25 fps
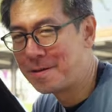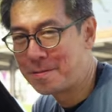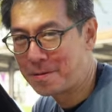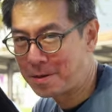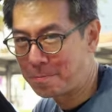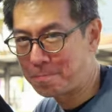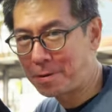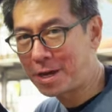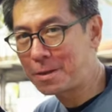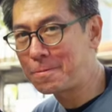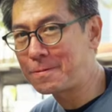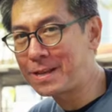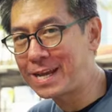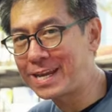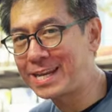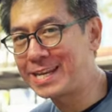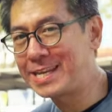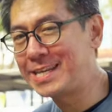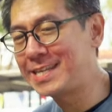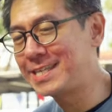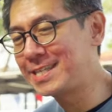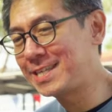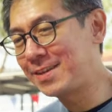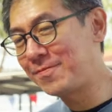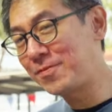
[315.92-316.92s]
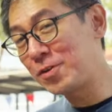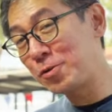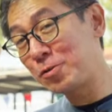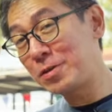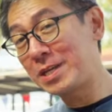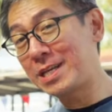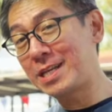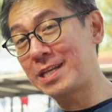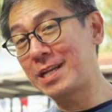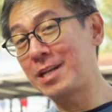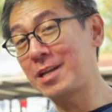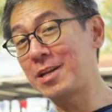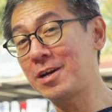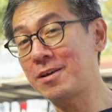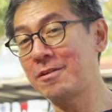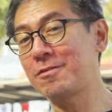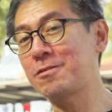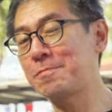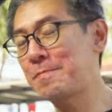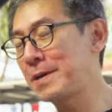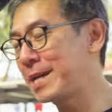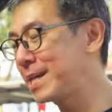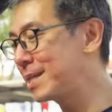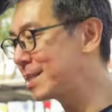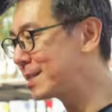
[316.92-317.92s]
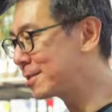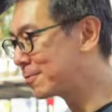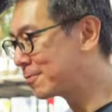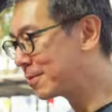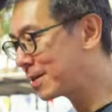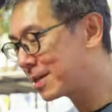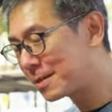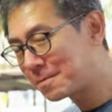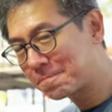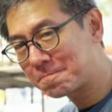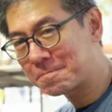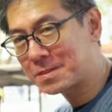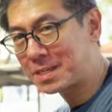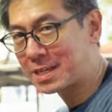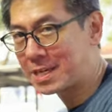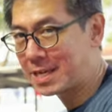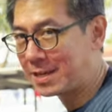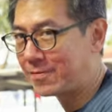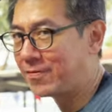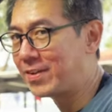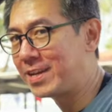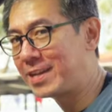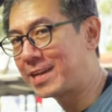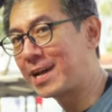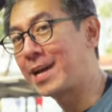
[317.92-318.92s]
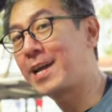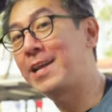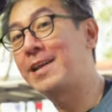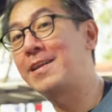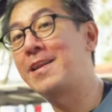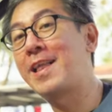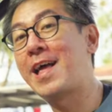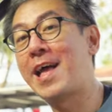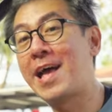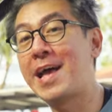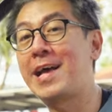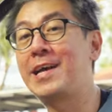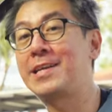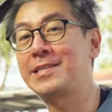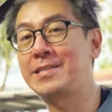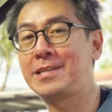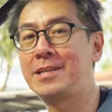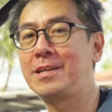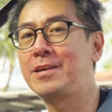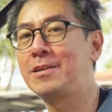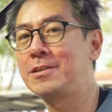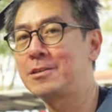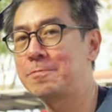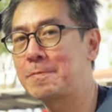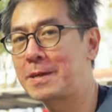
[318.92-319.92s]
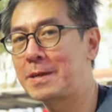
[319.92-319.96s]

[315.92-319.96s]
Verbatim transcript: But the bottom line is, if you need a lot of space, well, the EV9 has a lot of